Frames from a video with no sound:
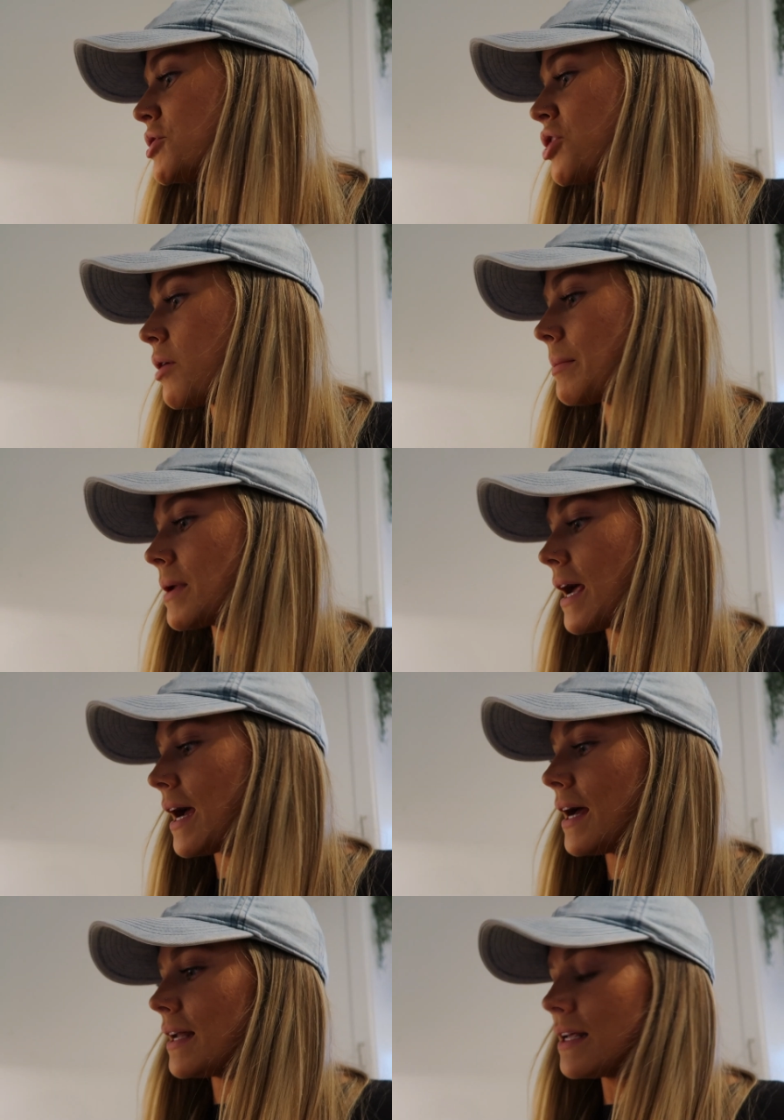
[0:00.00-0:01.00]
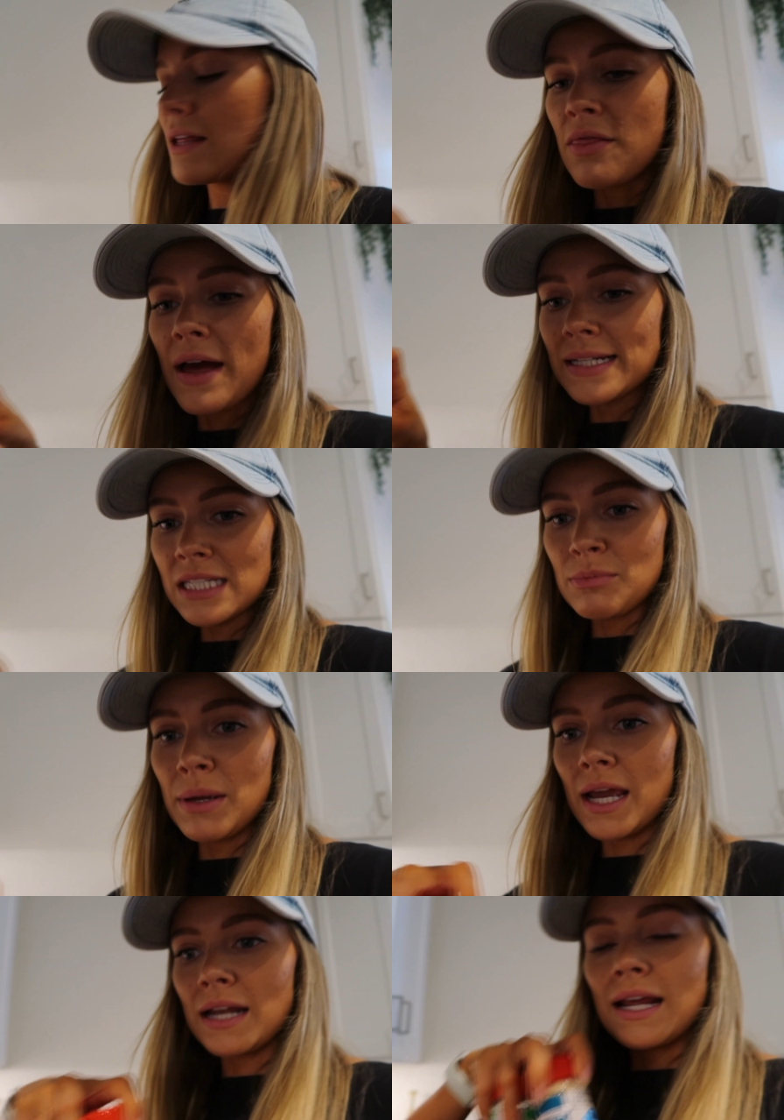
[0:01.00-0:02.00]
So I'm gonna add that to the
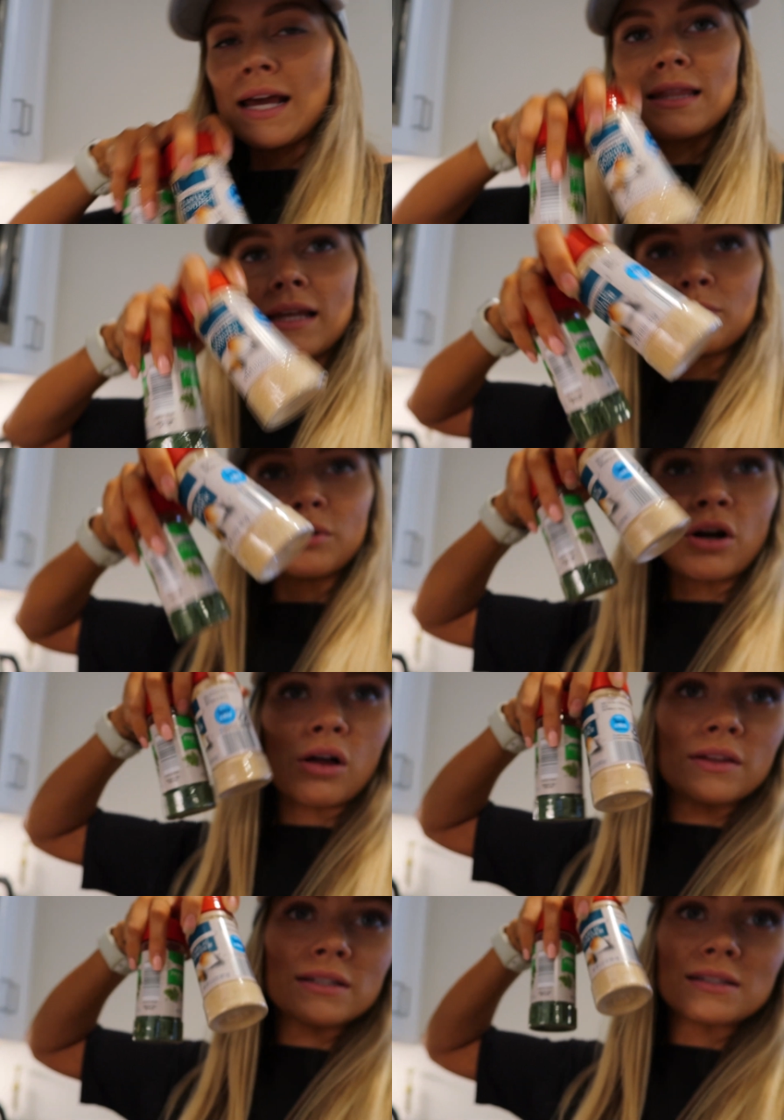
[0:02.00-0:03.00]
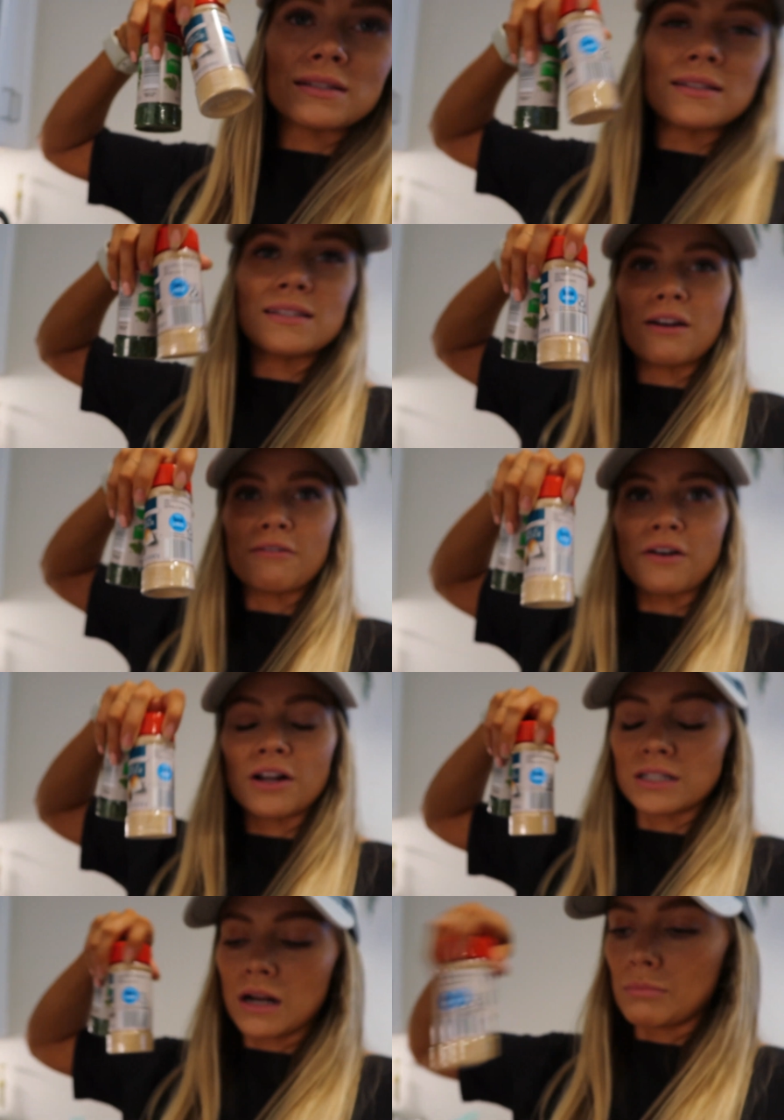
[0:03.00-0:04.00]
pan and then put all this stuff
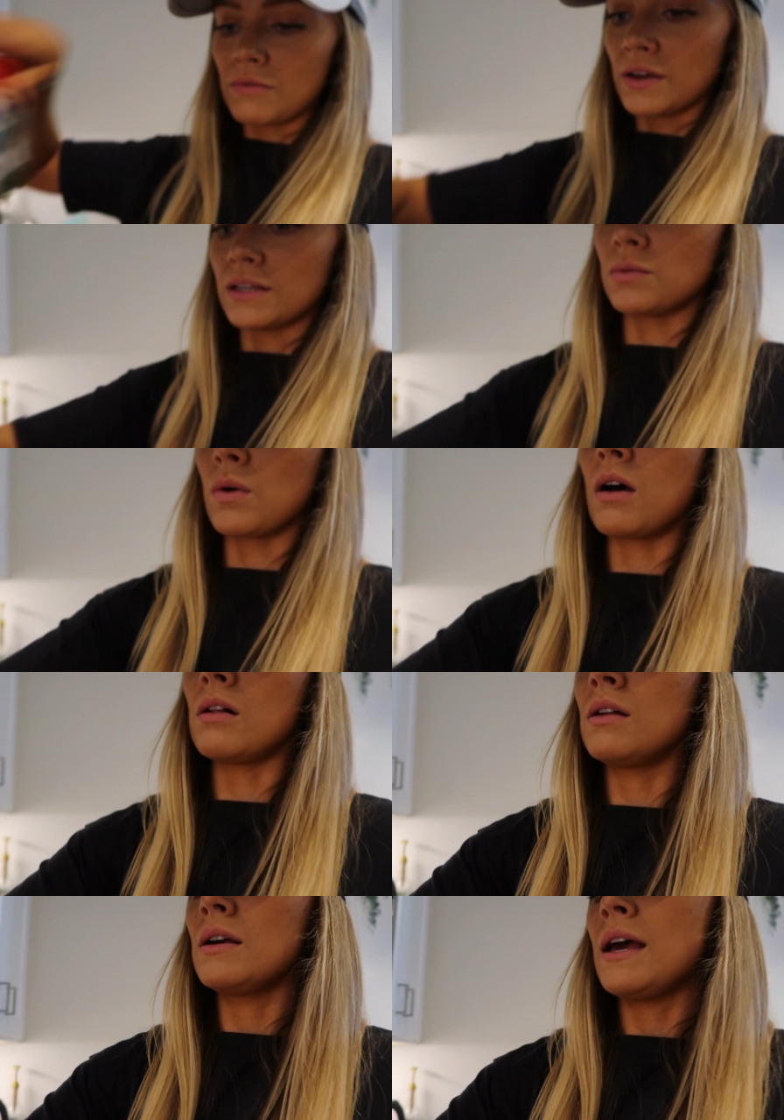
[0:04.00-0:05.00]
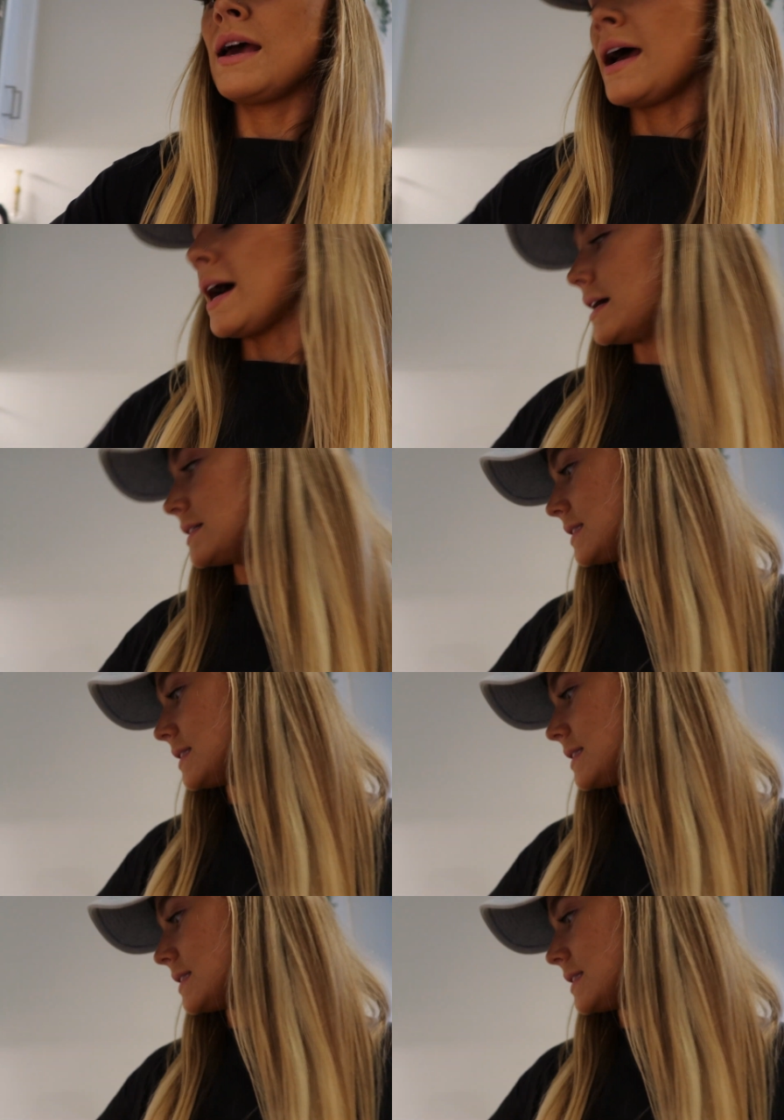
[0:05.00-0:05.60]
on top of it, as well as